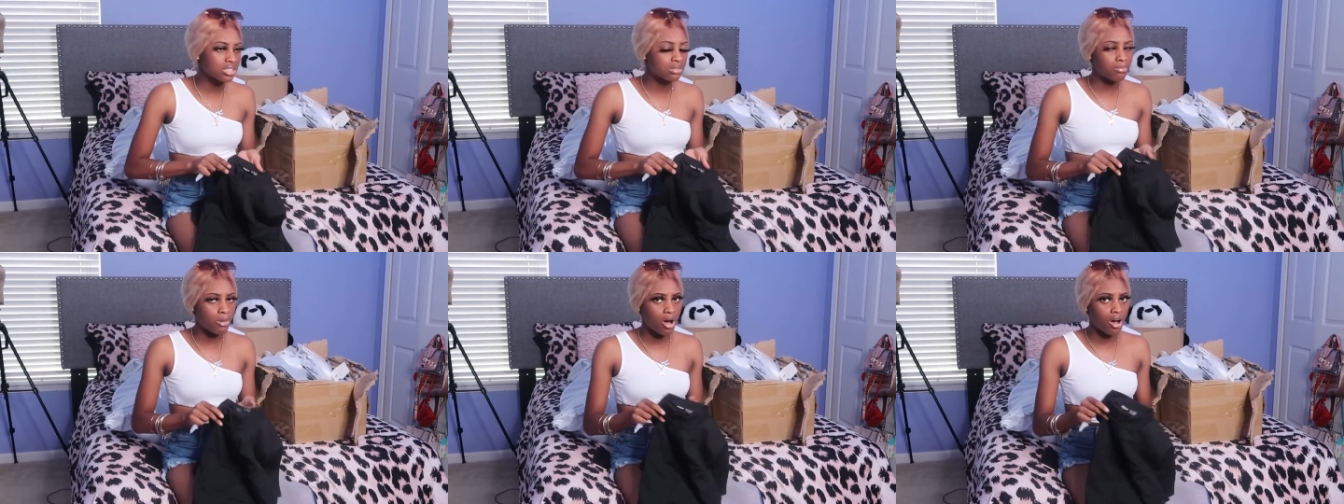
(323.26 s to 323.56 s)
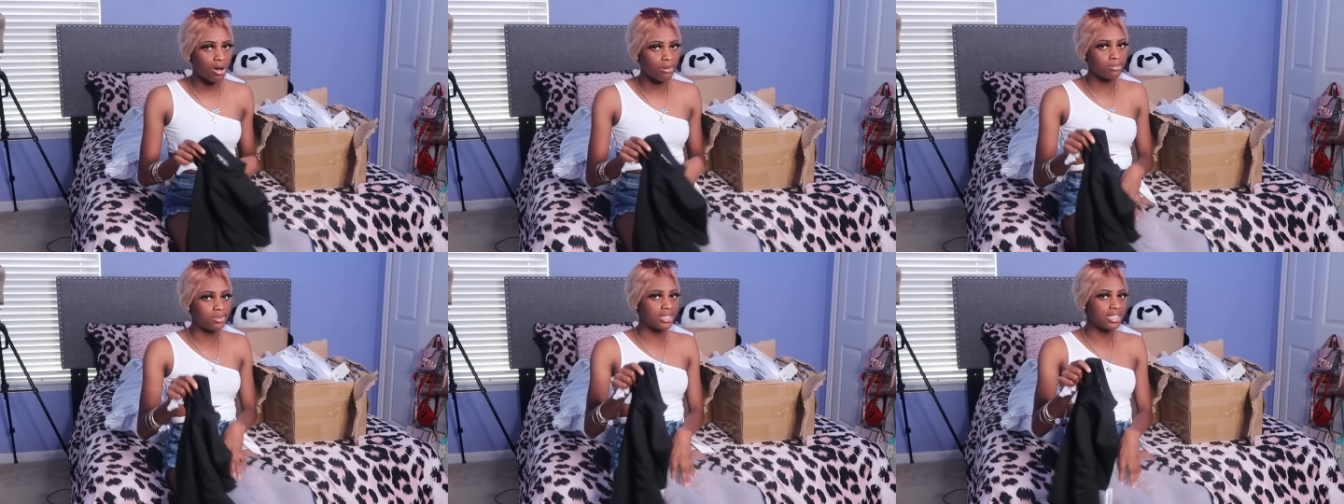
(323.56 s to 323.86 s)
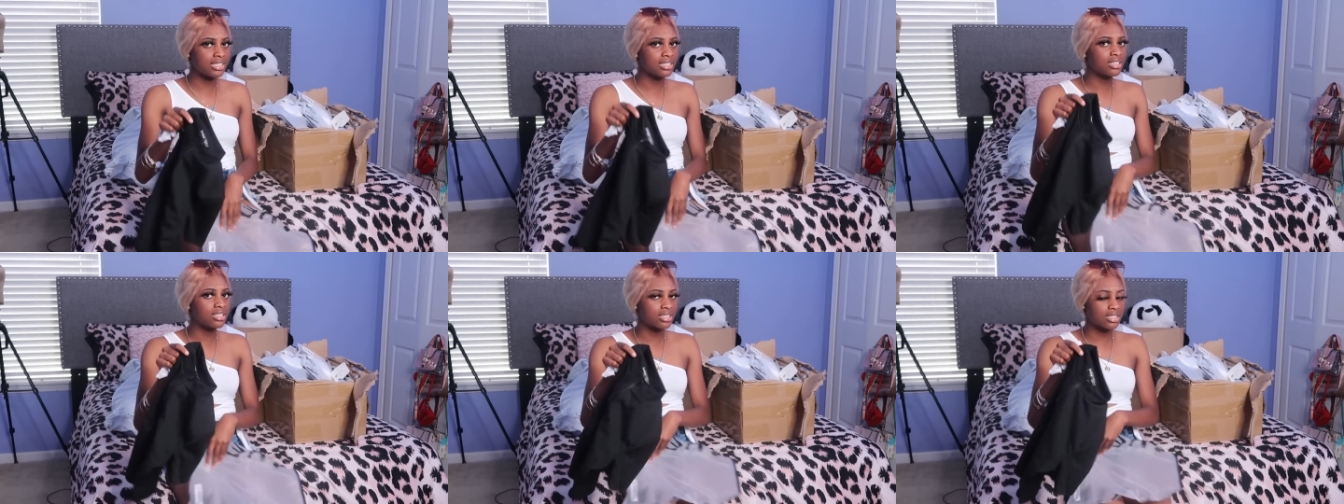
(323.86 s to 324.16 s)
small, but
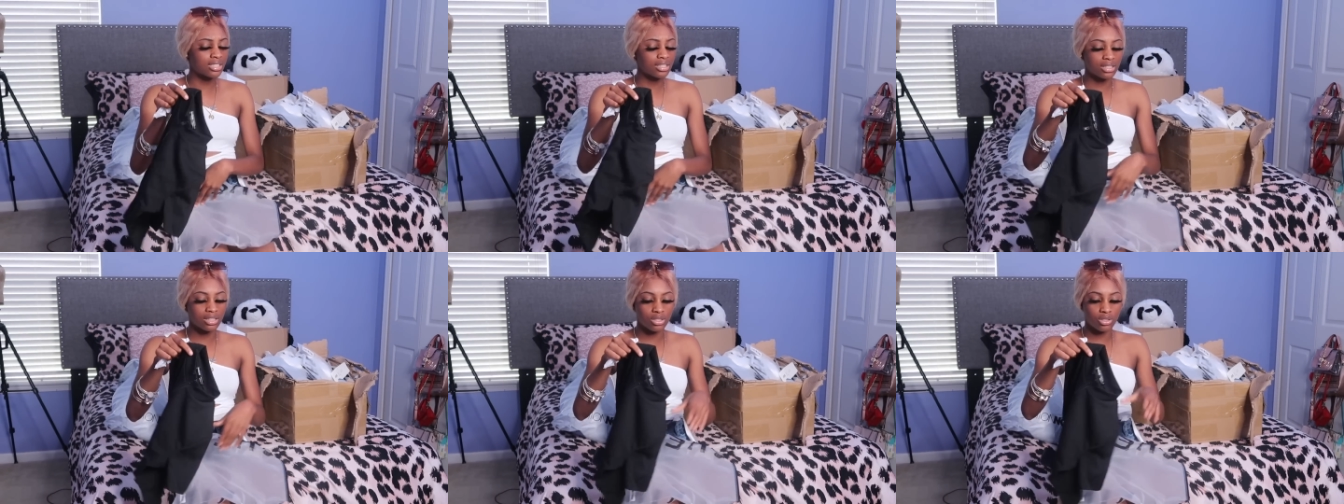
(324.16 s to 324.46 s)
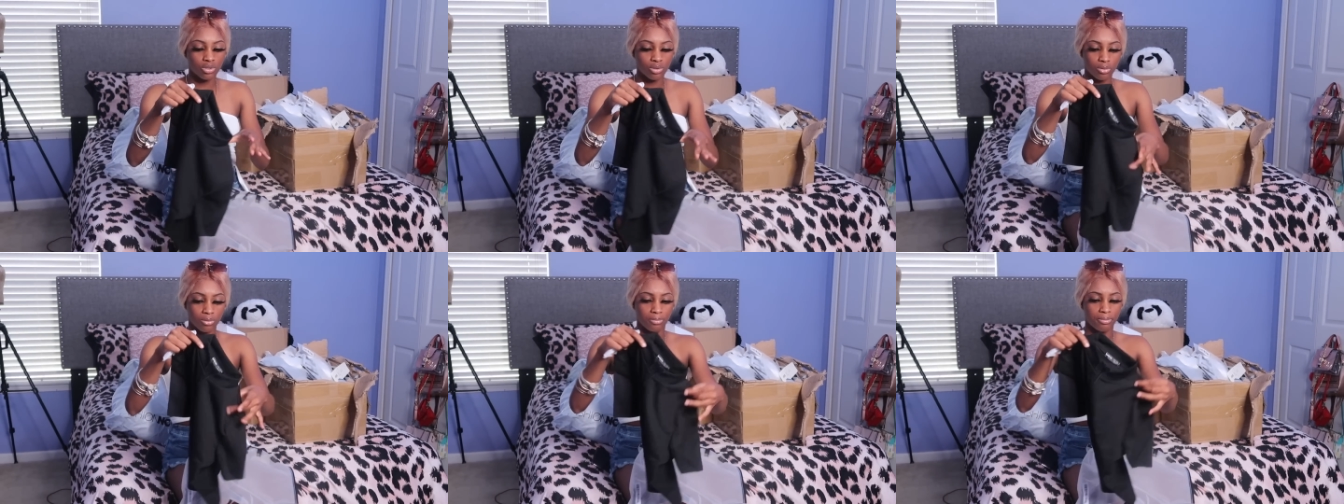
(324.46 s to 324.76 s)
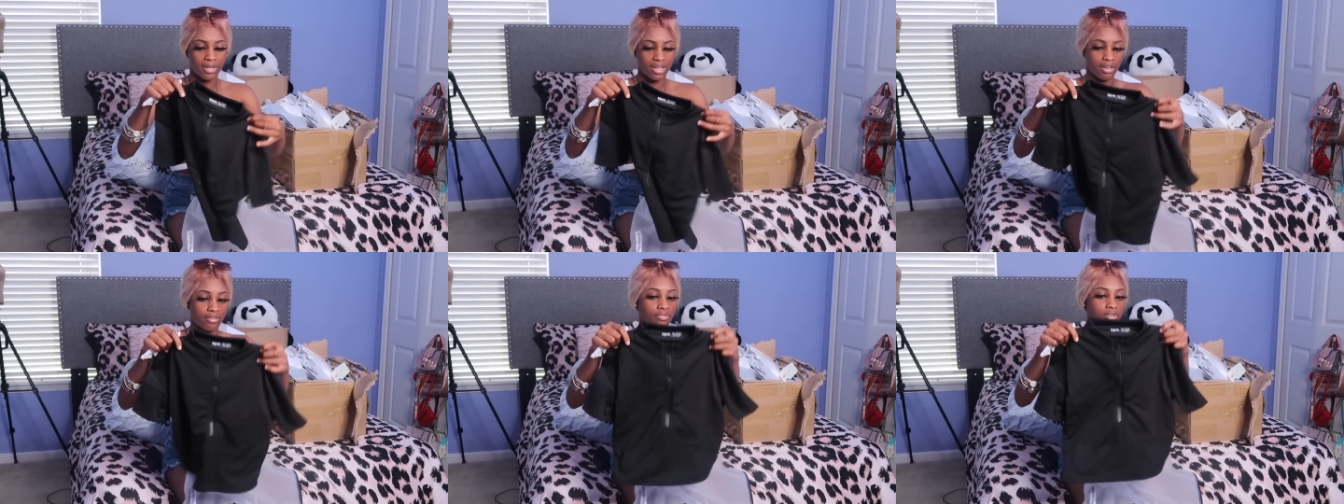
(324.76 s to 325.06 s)
this looks a little
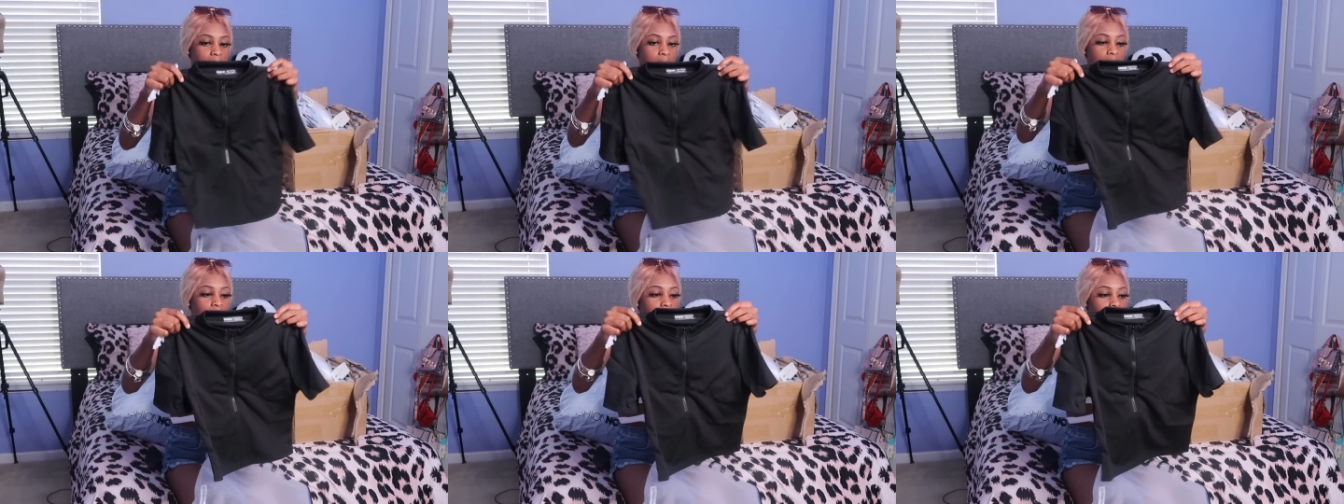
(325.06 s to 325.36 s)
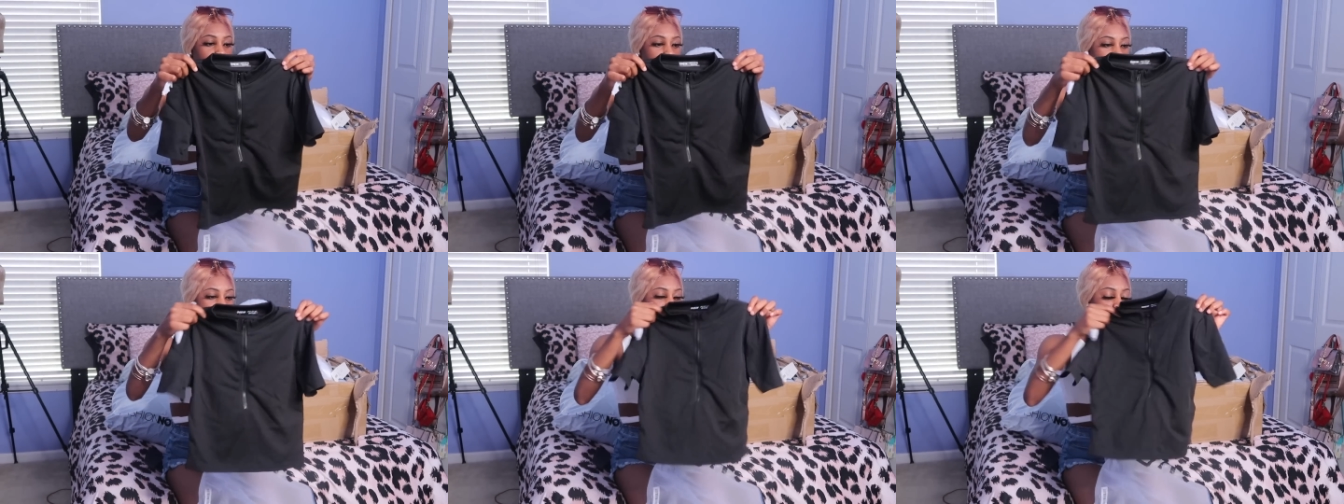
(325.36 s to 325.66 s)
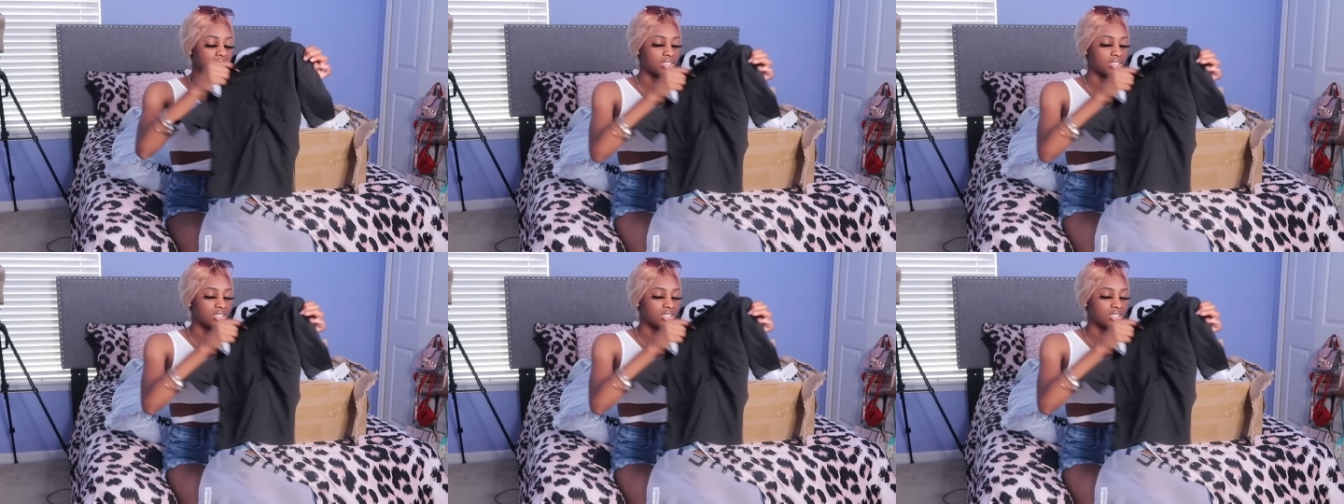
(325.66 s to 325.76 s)
big for me. We'll have